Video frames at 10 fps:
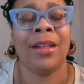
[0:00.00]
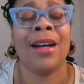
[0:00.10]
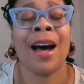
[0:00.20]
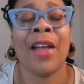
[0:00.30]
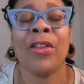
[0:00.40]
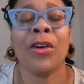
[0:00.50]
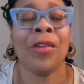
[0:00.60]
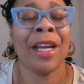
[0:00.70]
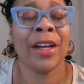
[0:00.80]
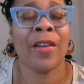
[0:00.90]
God, the
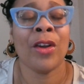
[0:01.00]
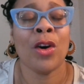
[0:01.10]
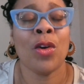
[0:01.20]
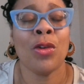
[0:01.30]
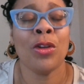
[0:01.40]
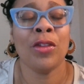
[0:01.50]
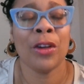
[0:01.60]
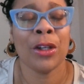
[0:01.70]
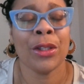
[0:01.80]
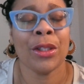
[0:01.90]
creator of the whole
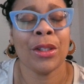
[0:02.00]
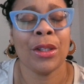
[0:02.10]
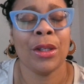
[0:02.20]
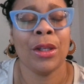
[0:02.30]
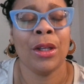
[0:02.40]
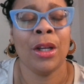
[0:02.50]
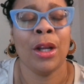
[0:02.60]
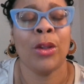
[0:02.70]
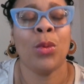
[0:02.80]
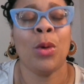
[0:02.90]
universe,
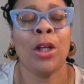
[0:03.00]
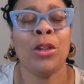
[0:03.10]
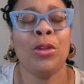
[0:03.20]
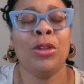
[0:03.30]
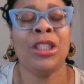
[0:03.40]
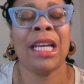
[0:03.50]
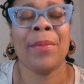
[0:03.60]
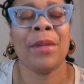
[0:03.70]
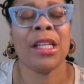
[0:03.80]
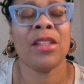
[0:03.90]
the one who
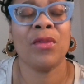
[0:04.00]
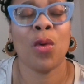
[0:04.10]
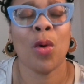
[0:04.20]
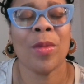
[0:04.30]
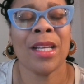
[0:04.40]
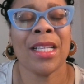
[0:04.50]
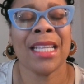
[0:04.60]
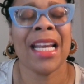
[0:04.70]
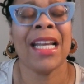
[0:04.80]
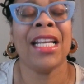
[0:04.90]
shaped us, forms us,
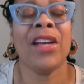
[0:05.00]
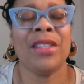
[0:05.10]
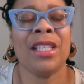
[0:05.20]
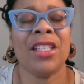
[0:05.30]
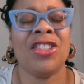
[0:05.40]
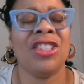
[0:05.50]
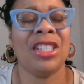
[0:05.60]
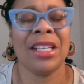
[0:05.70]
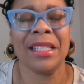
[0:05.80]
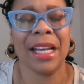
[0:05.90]
and loves us
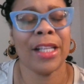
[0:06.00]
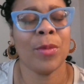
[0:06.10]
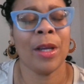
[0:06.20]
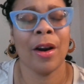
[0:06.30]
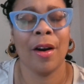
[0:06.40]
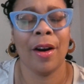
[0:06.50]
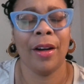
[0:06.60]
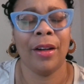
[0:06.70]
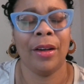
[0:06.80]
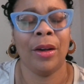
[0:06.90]
just as we are,
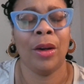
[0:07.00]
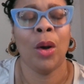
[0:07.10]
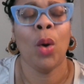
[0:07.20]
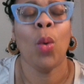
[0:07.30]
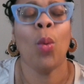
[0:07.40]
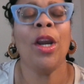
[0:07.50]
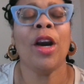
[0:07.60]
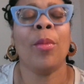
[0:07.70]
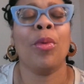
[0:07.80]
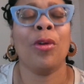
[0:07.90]
we
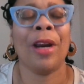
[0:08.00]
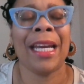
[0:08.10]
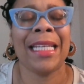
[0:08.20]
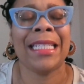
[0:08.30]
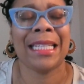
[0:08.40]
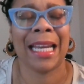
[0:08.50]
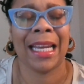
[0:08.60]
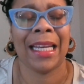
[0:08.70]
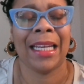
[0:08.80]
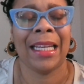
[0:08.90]
are praying
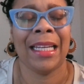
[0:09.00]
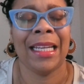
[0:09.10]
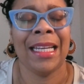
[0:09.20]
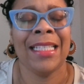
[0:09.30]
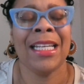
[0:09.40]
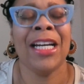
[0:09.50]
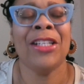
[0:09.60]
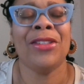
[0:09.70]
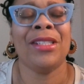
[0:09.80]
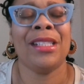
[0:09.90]
today to
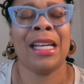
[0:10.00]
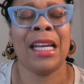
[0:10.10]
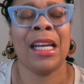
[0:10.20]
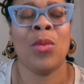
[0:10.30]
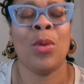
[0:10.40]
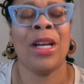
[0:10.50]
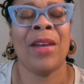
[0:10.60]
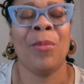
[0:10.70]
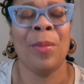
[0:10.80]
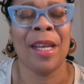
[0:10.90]
understand what
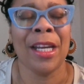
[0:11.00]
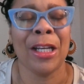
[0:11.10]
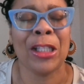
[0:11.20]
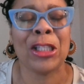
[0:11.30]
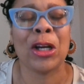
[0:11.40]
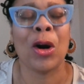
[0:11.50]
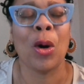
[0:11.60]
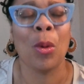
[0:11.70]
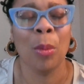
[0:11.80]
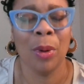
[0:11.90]
it means to
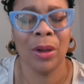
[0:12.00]
hope.